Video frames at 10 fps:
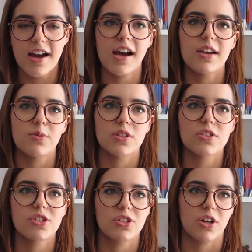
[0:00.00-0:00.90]
I was
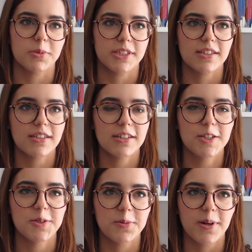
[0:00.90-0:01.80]
sobbing
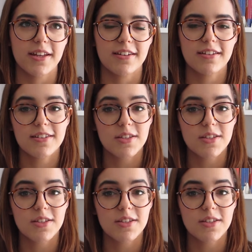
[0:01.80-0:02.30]
when,